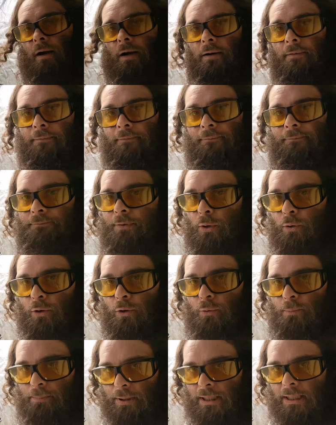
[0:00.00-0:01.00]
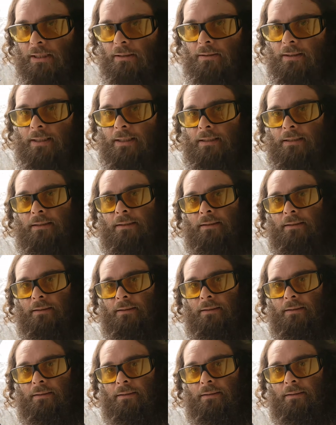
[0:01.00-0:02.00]
are photoperiod.
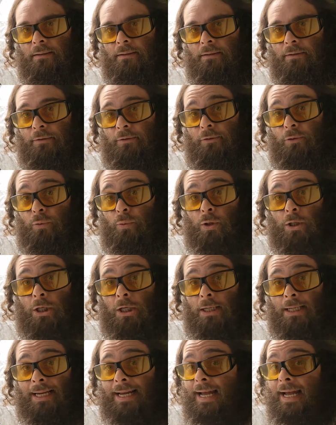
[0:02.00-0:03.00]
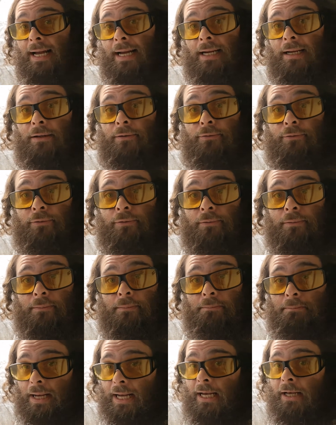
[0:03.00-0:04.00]
So we're going to have
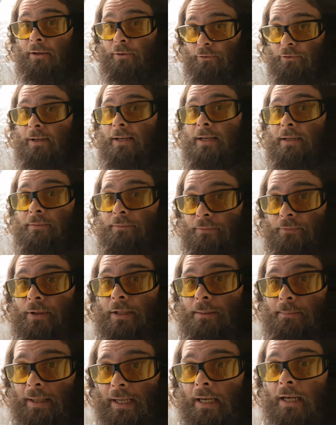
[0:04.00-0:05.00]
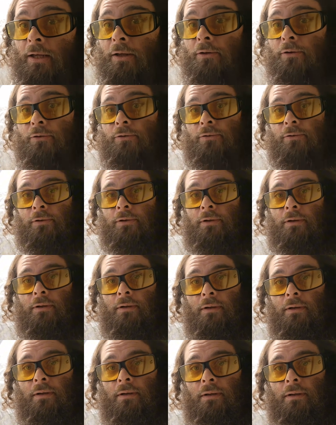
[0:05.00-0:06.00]
males and females.
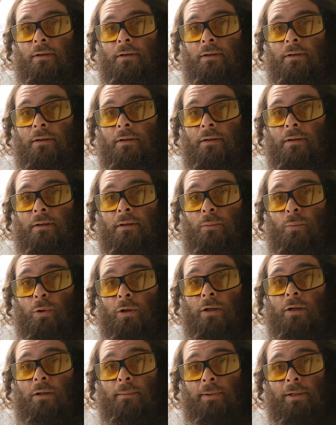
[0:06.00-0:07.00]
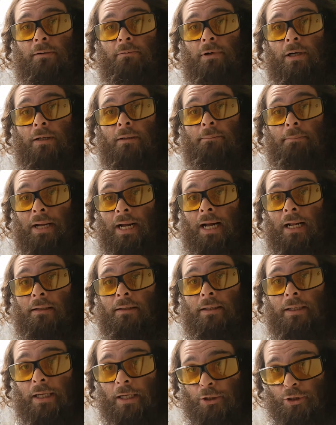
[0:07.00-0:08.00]
And we're going to be running
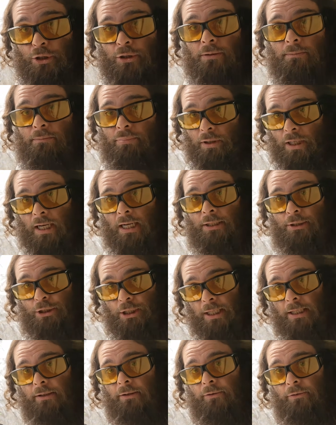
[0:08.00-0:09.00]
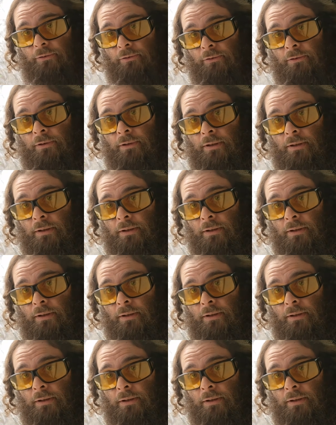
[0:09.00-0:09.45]
pollination projects